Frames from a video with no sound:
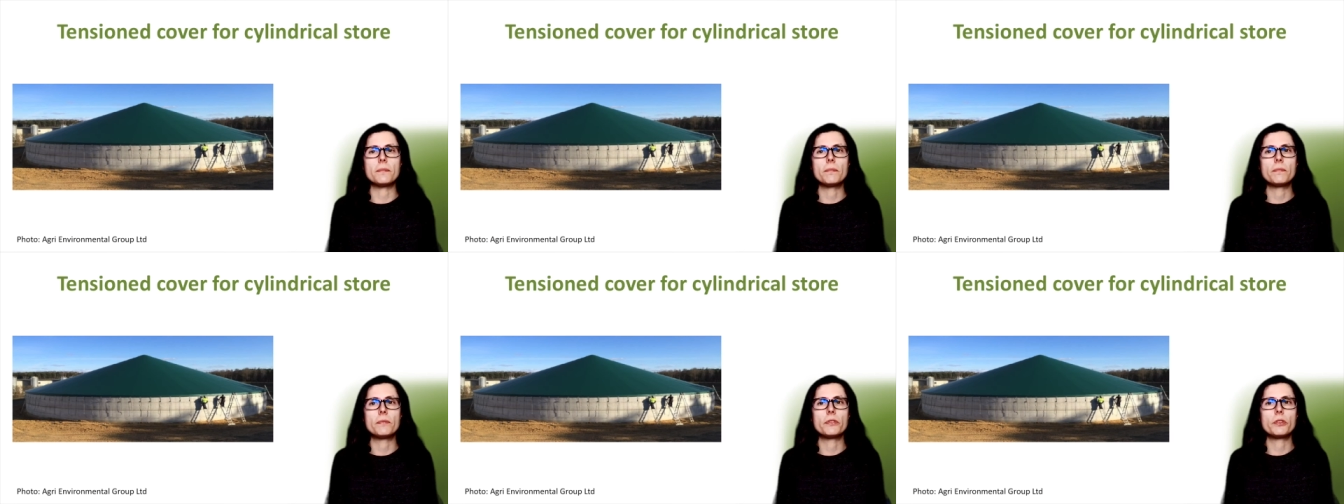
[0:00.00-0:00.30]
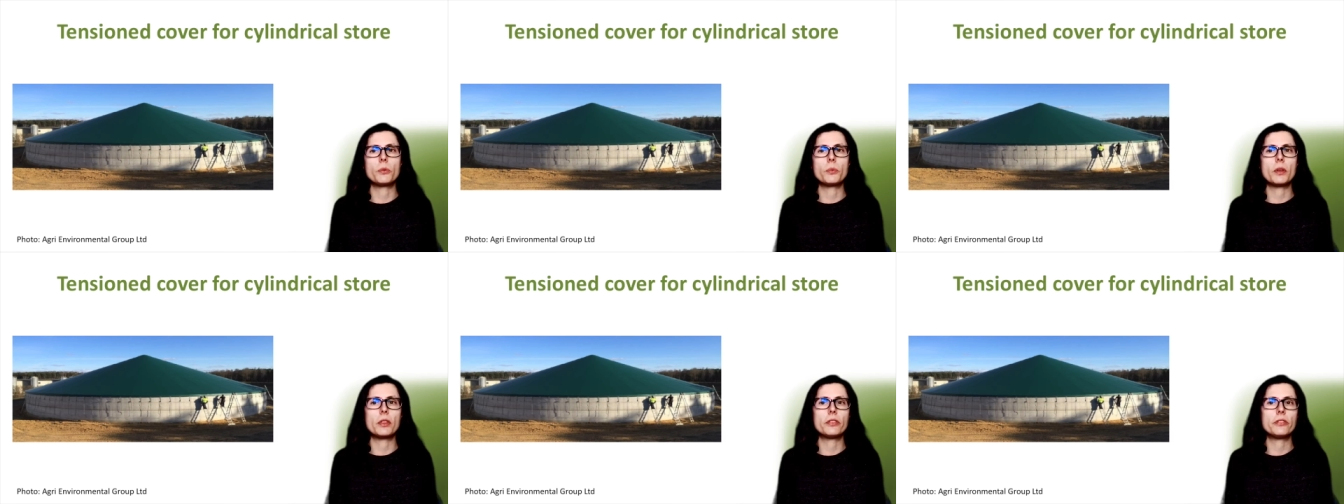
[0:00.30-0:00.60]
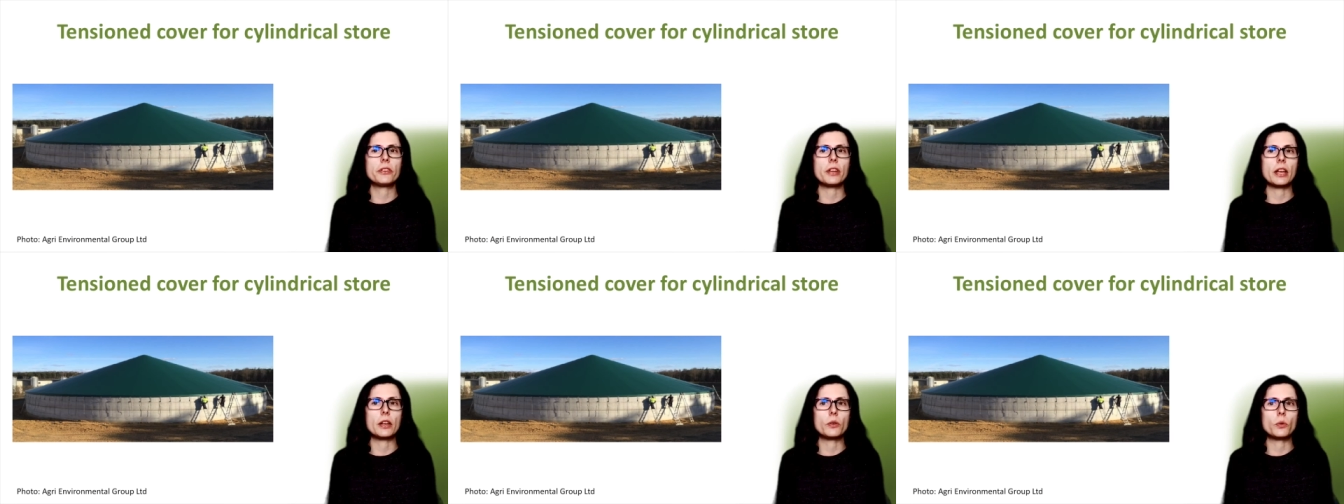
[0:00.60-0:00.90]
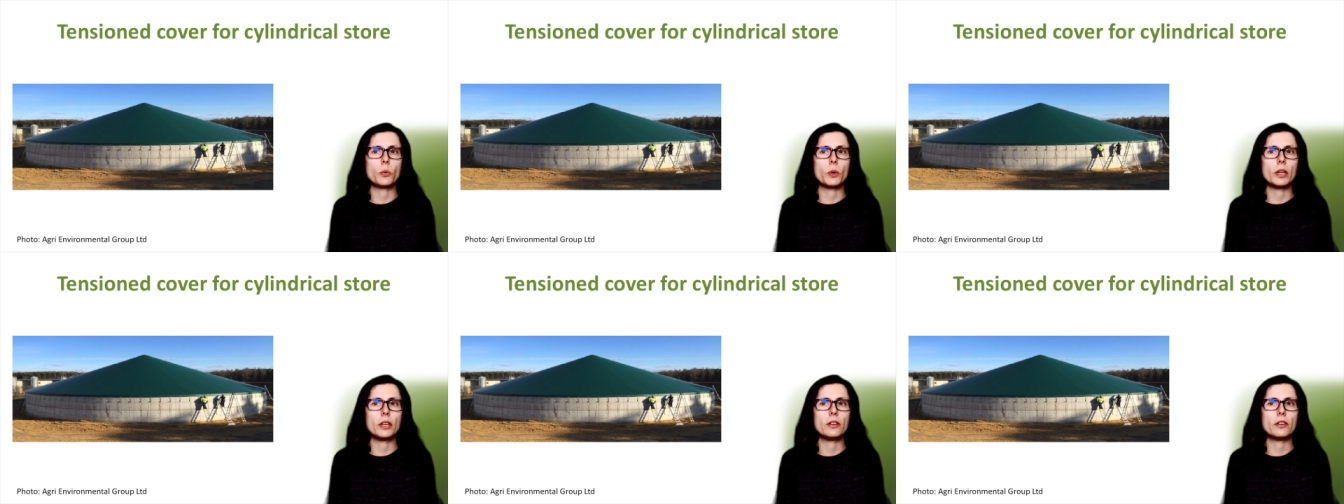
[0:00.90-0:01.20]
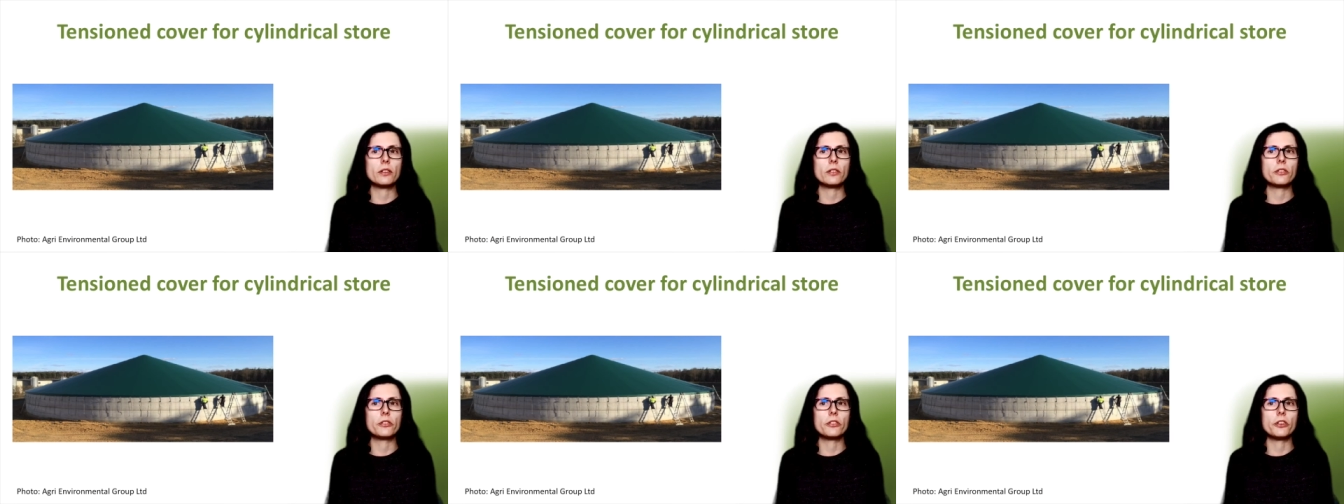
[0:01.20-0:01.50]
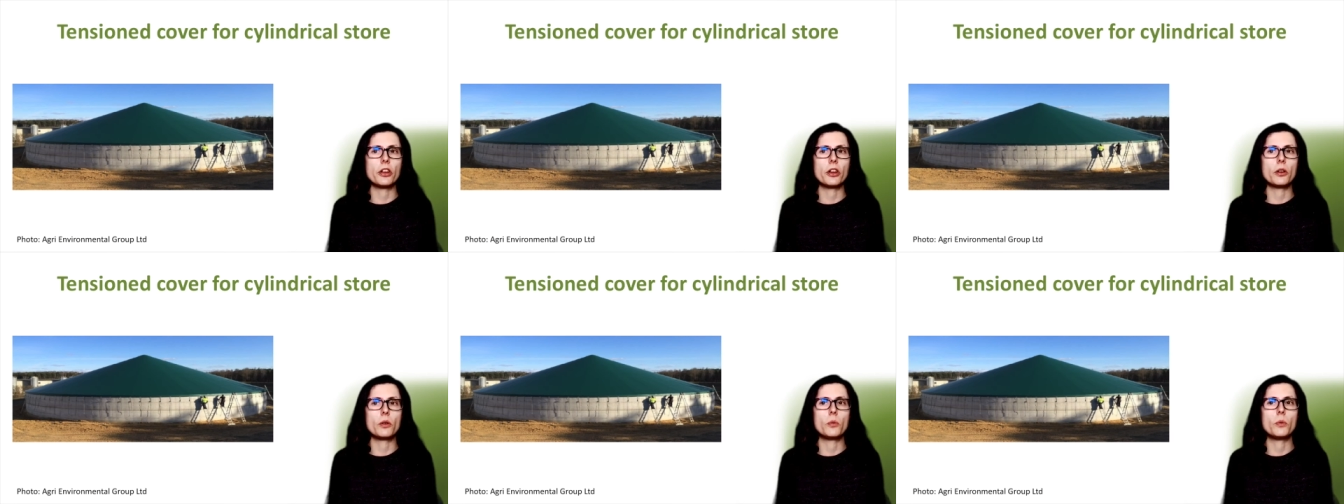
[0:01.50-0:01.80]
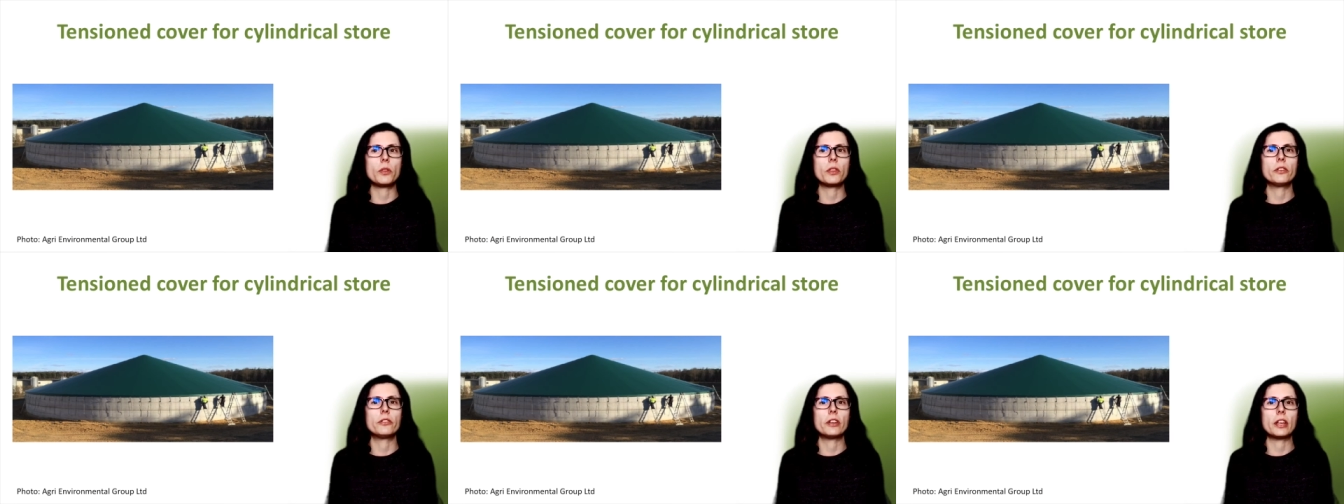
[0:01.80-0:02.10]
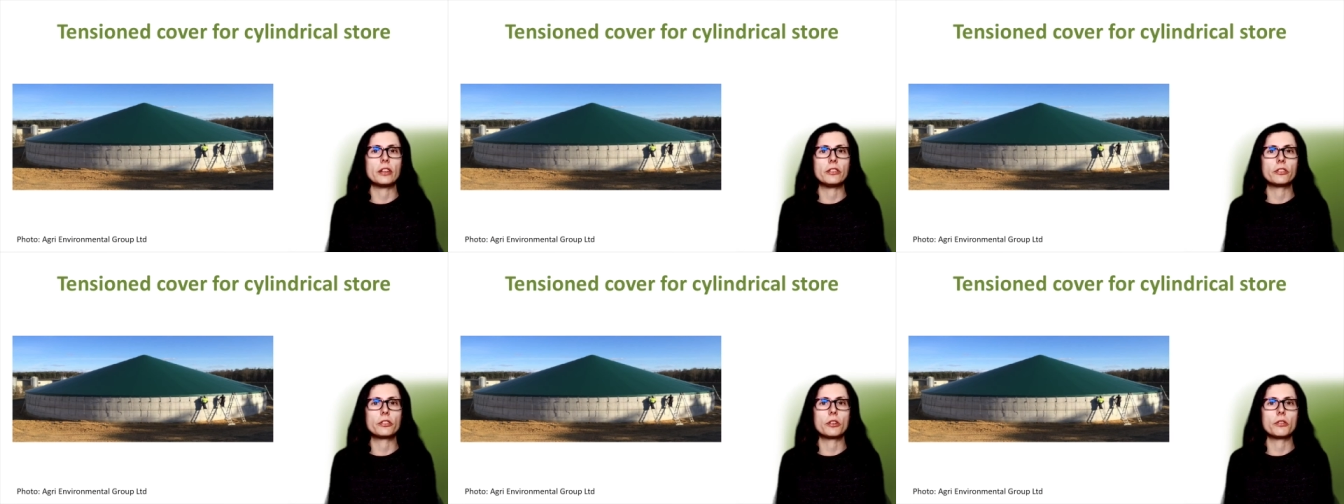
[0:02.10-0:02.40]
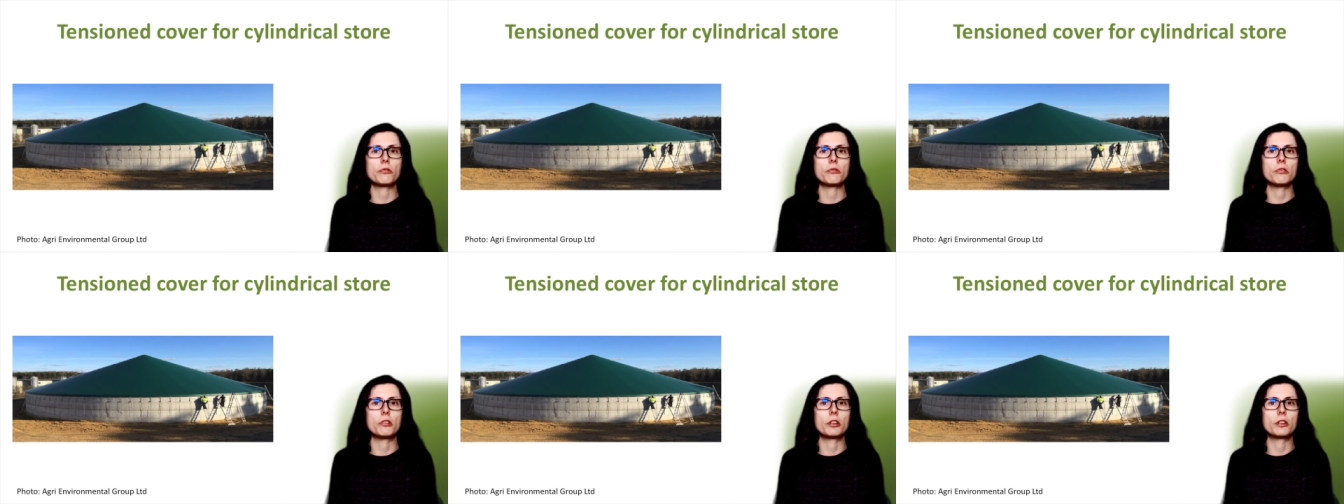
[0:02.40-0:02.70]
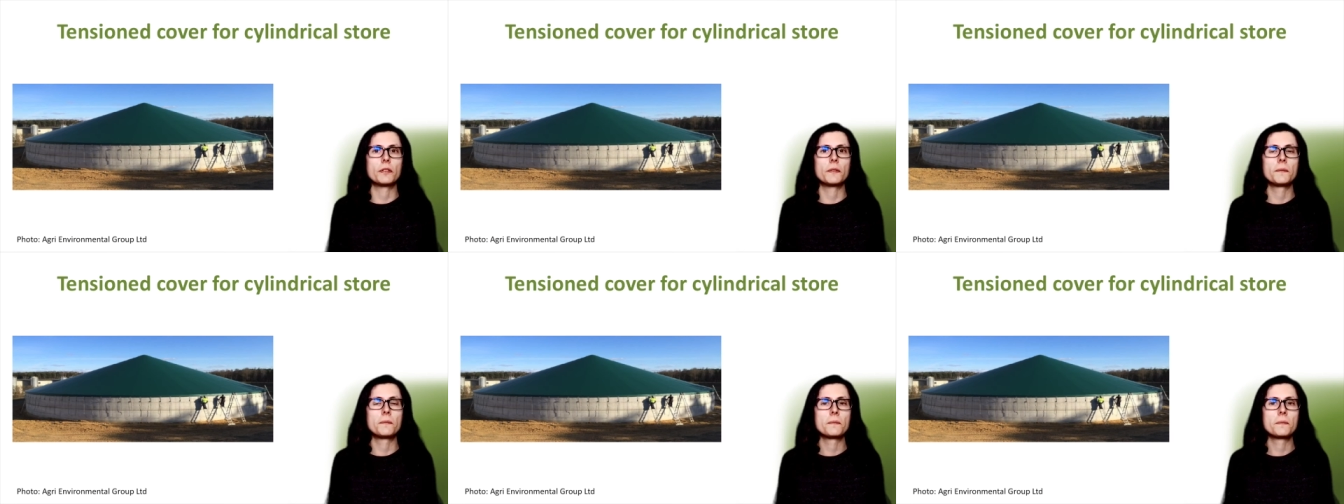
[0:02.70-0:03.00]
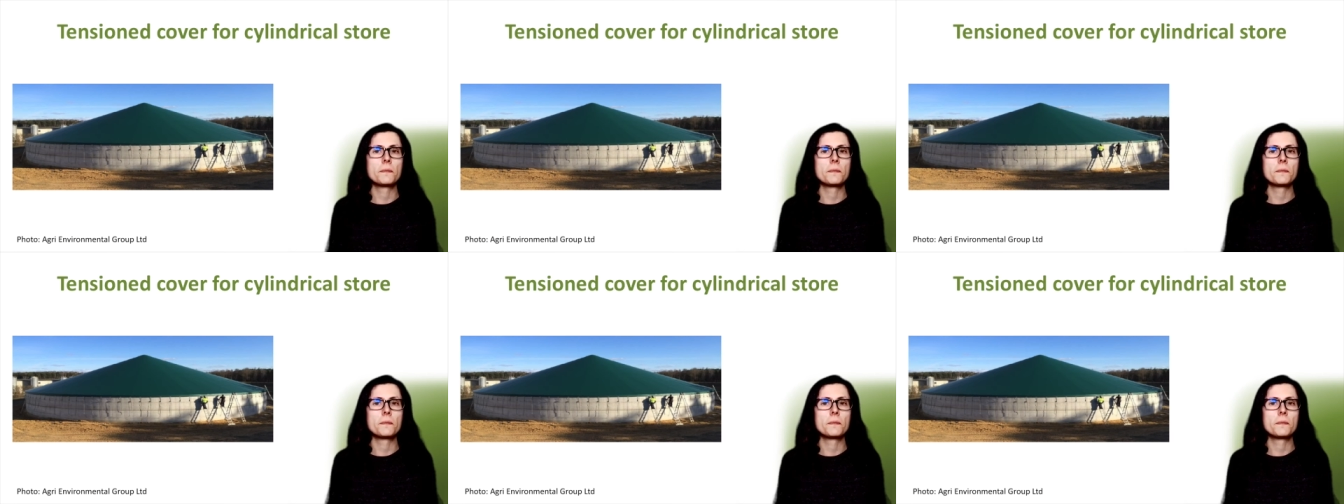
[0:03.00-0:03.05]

to withstand wind and snow with a tent cover on.